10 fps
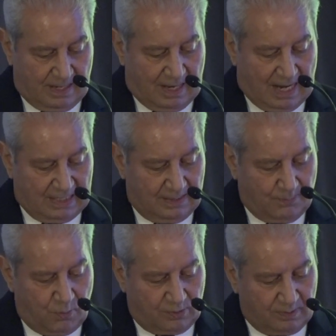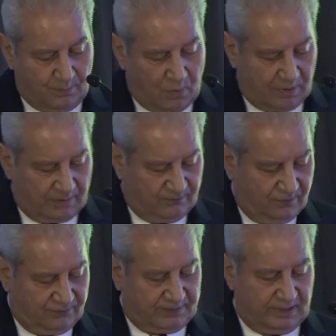An important part of
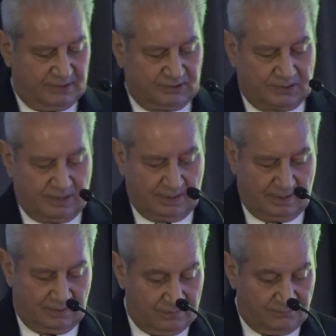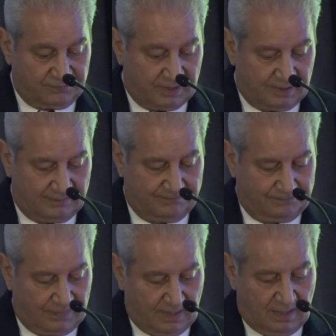NUFDI
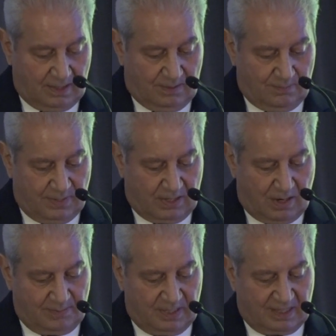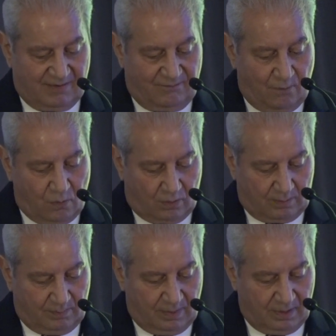becoming a
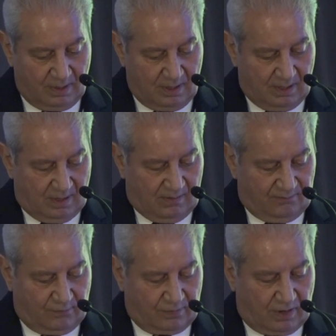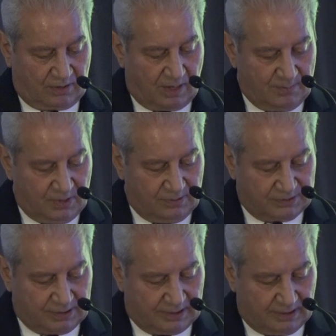forum for our
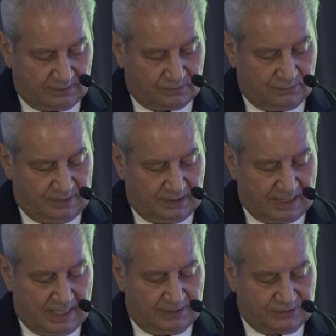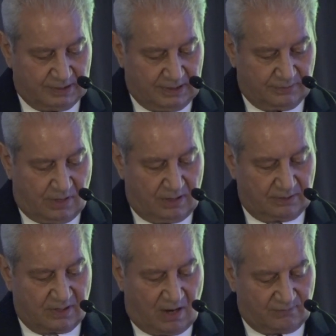community to engage in Iran
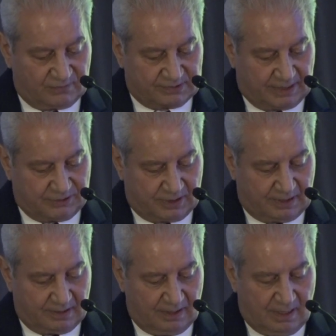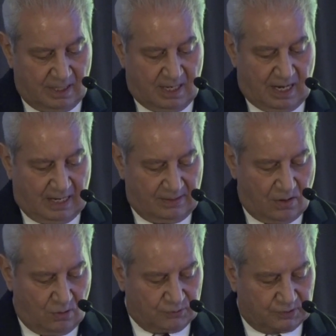conversation and
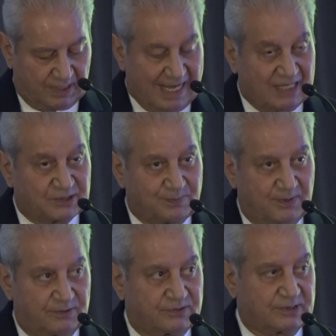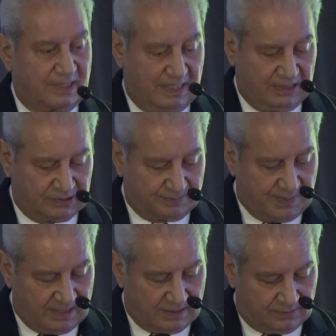host experts and
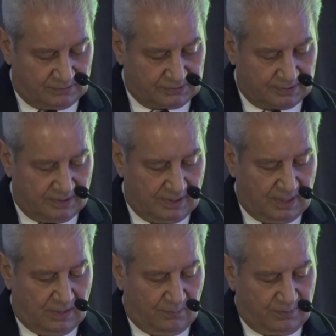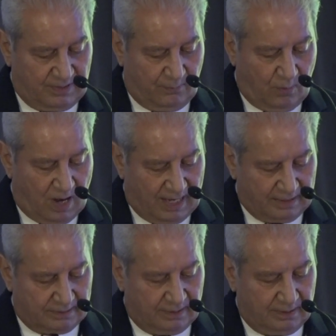speakers with a wide,